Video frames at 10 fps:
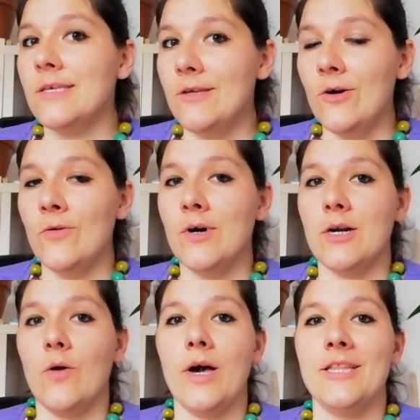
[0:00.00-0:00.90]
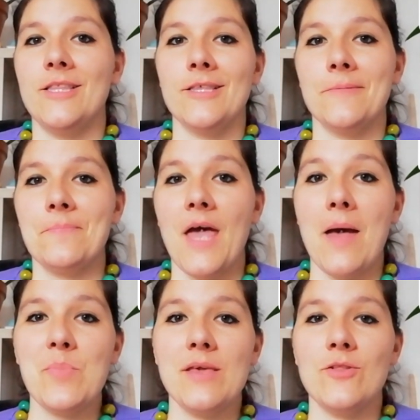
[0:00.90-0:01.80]
are quite
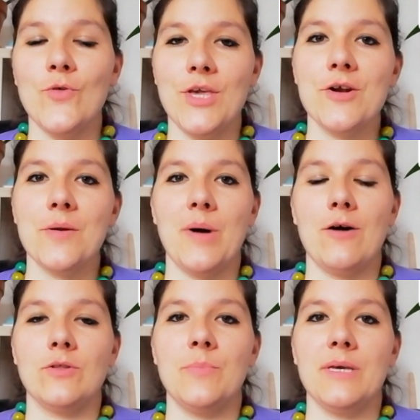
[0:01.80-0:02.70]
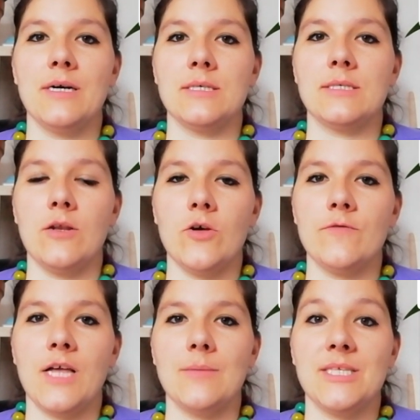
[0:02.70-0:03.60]
happy to hear about, because a lot of
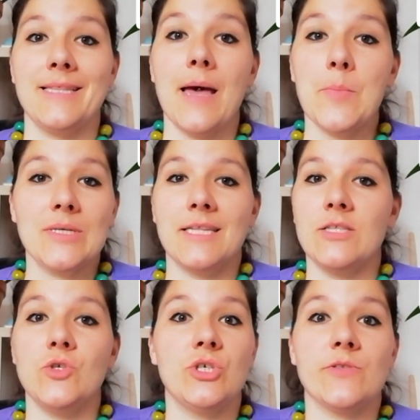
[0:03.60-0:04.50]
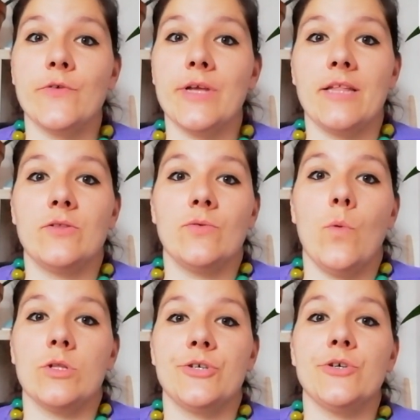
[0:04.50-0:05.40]
times it happens that you just forget to
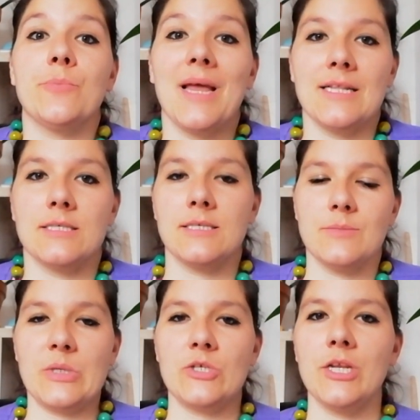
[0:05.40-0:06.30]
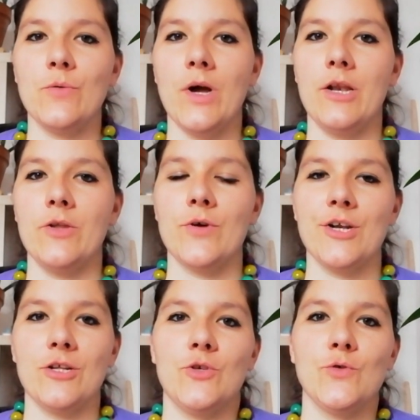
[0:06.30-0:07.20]
water your plants, especially when you are
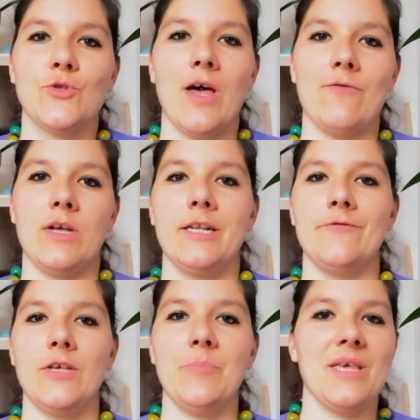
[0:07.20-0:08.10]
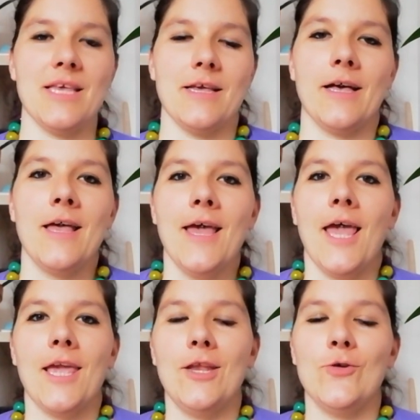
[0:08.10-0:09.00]
not used to having a living being
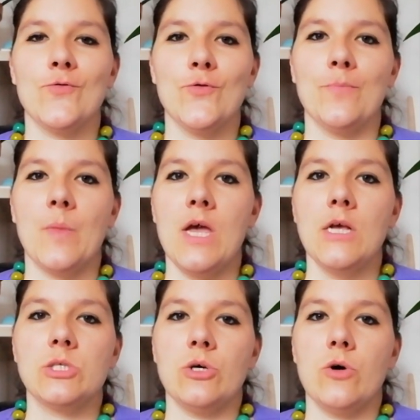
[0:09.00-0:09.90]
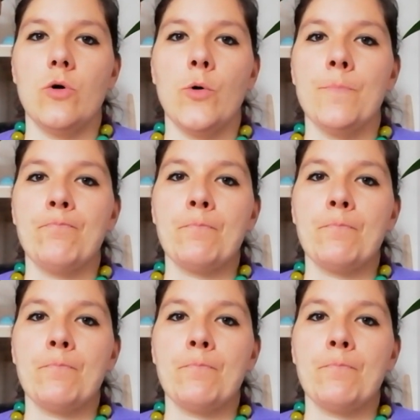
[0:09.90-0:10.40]
in your room. So